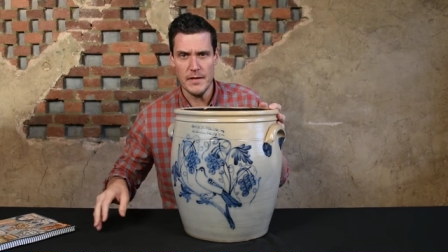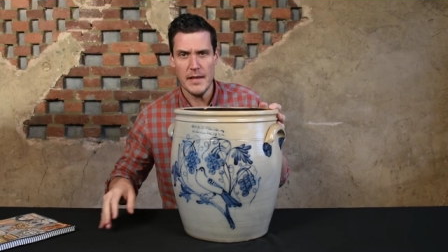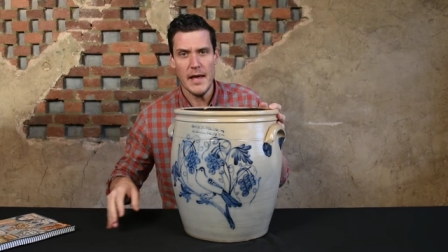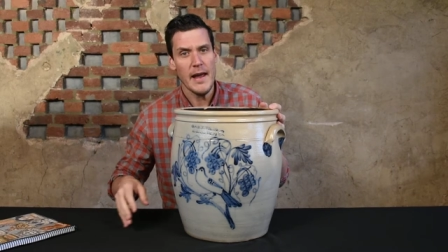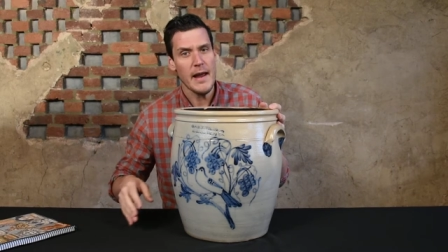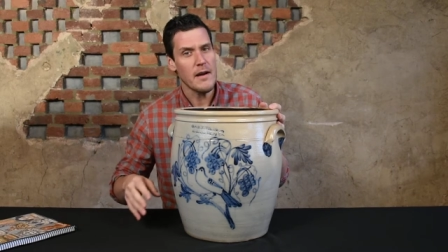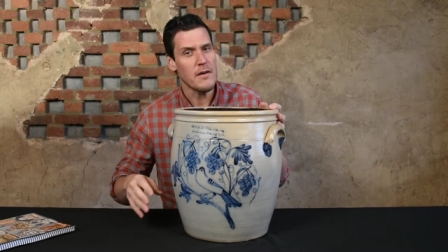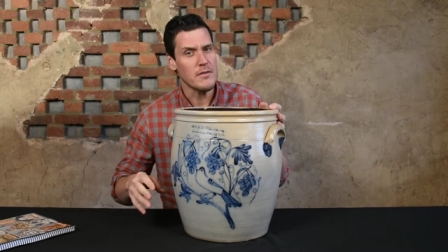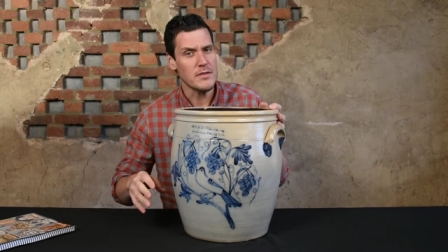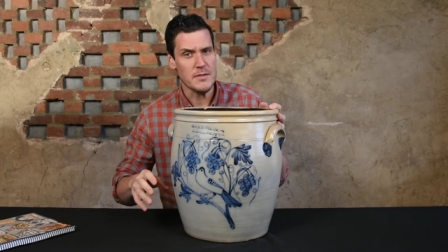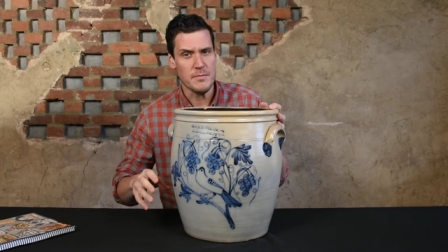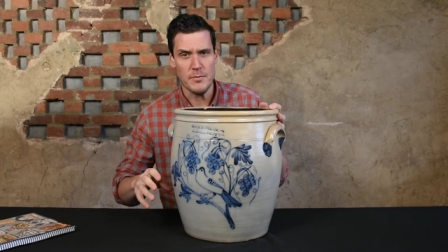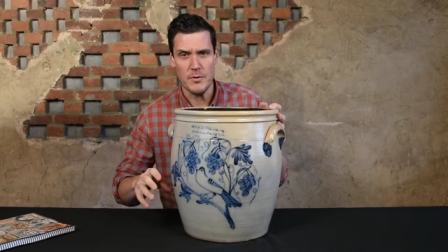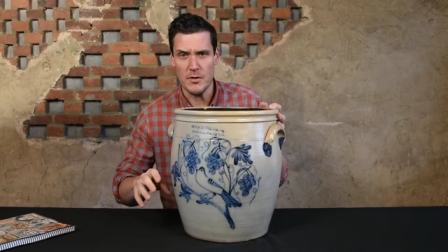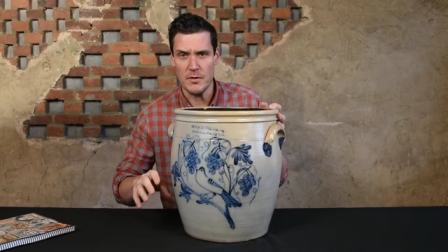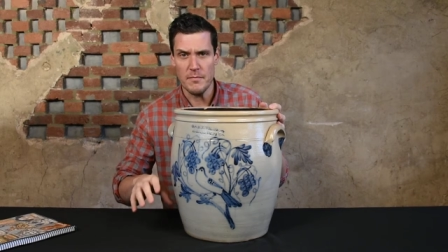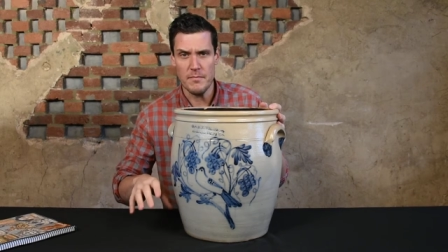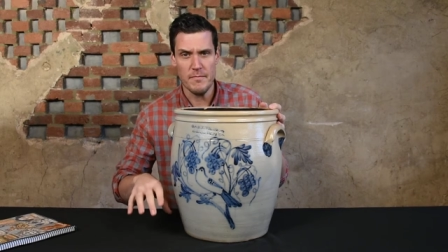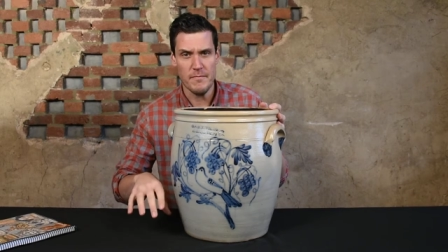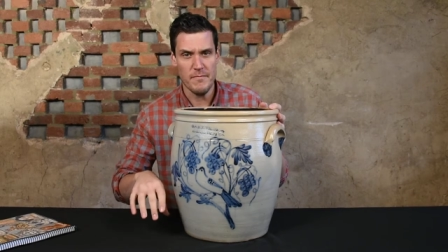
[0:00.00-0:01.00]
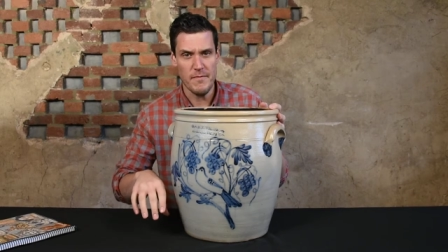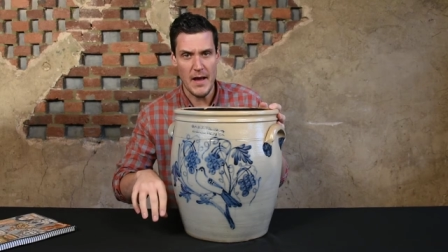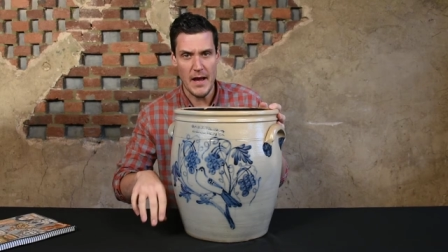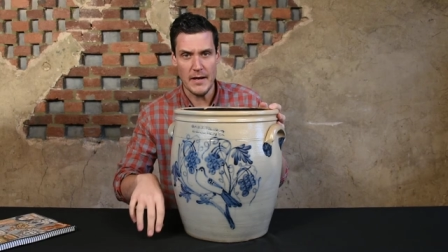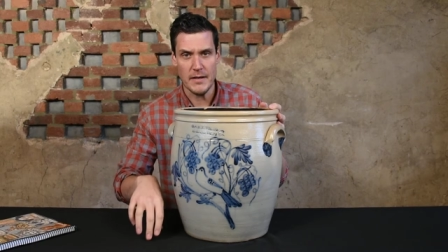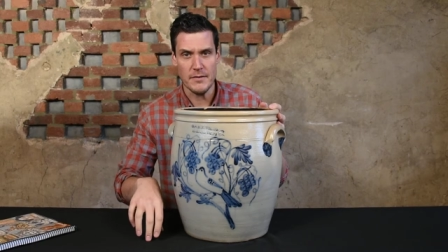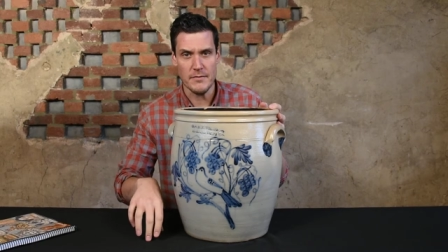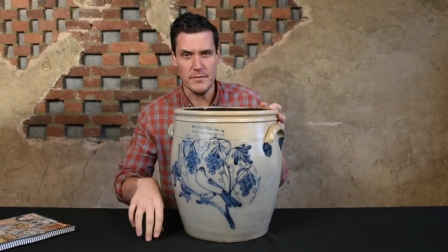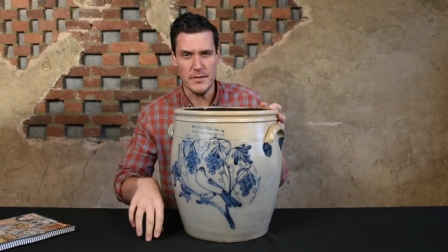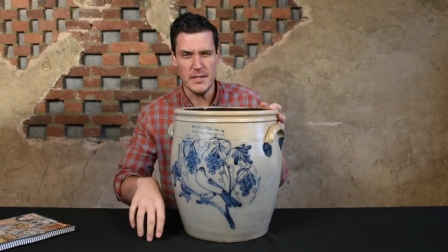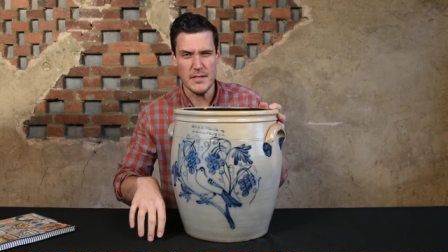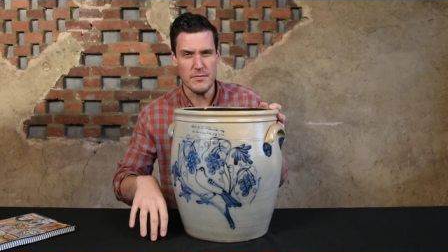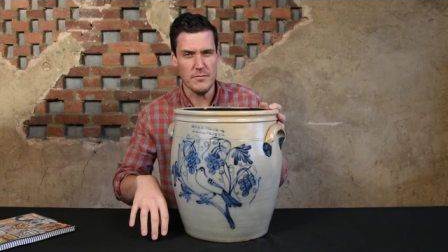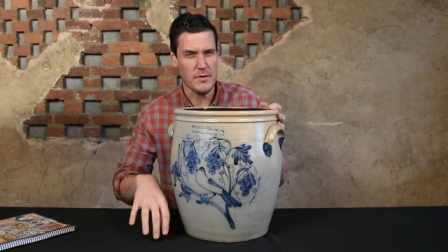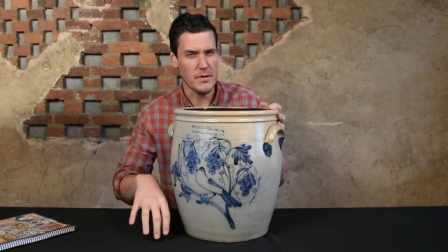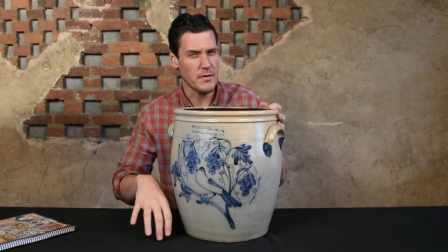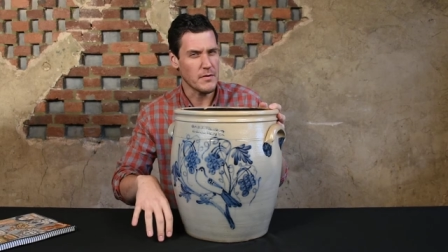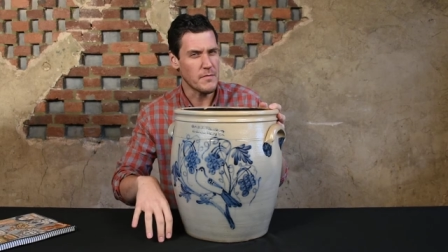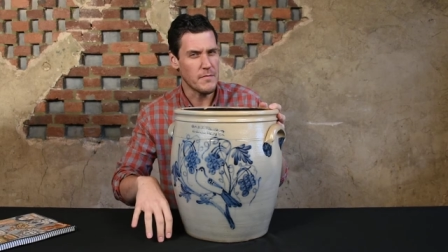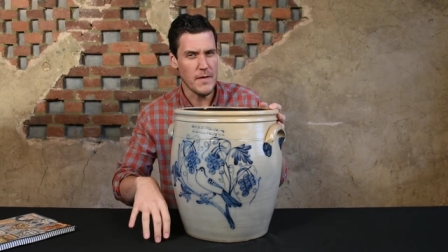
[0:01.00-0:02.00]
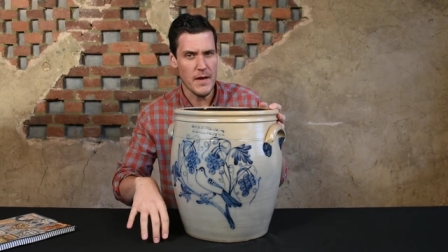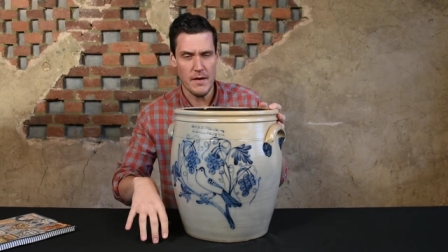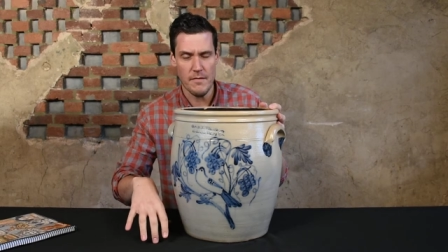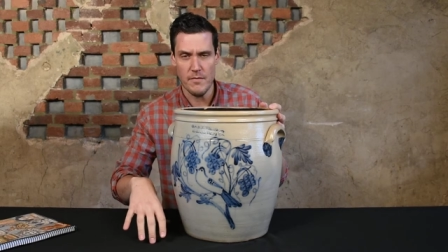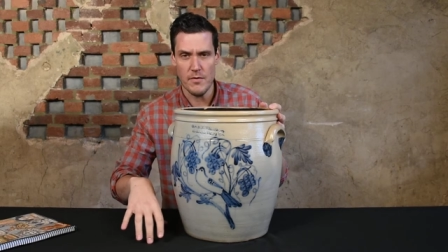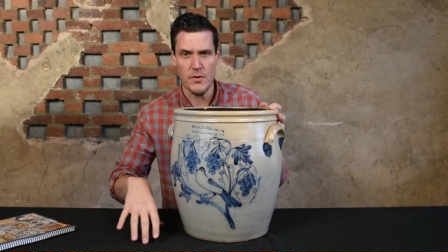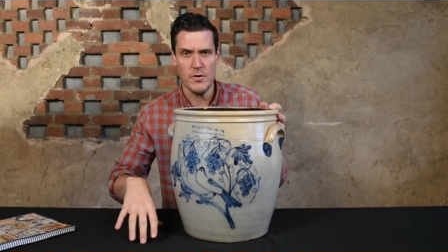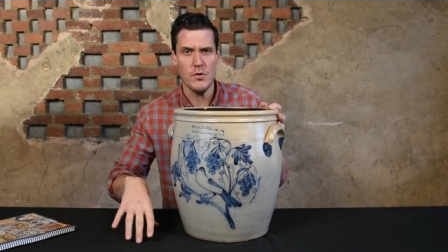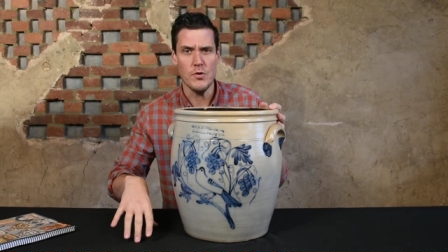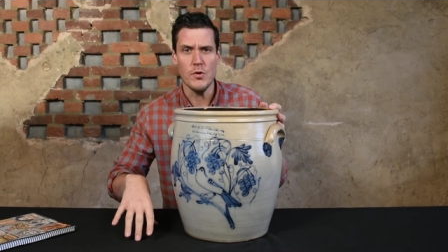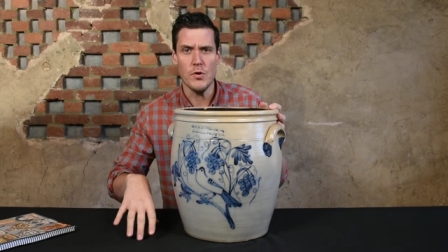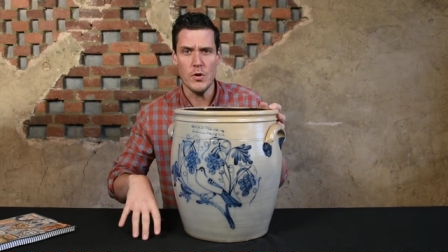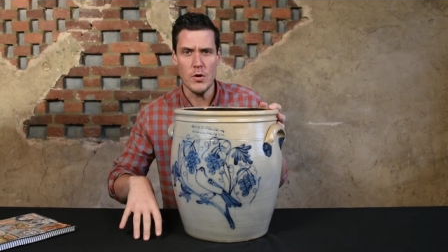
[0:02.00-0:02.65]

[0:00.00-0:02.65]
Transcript: The Harrisburg factories really favored New